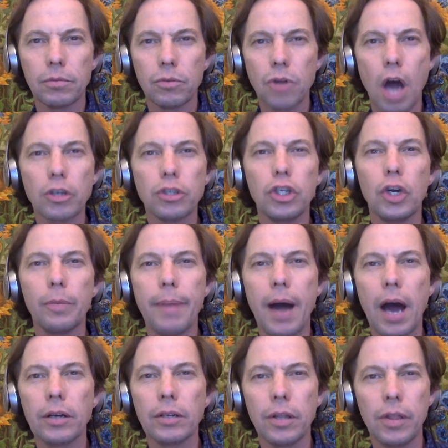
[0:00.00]
talk to you
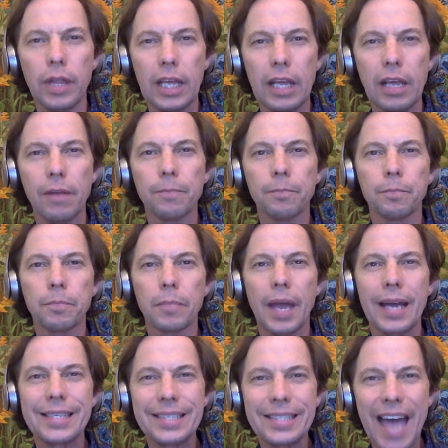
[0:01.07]
about the
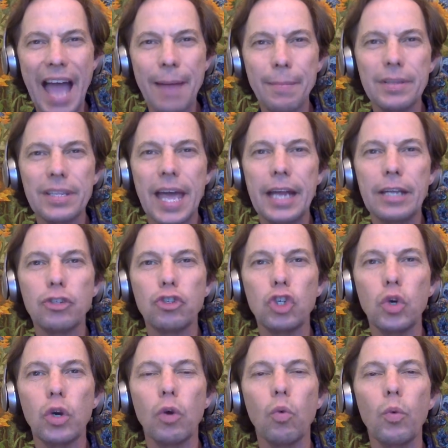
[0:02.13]
assignment that is
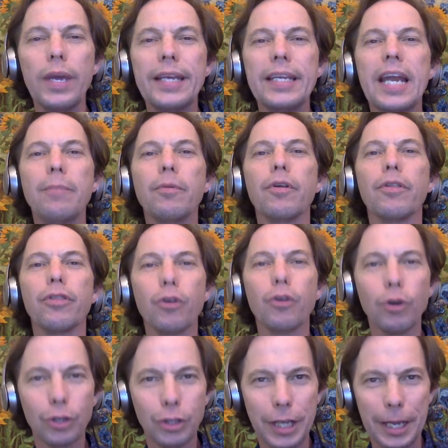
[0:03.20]
due in week number
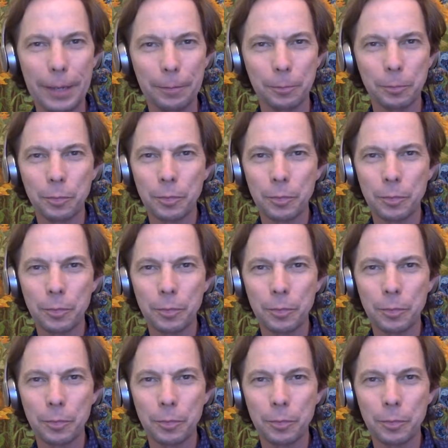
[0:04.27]
13.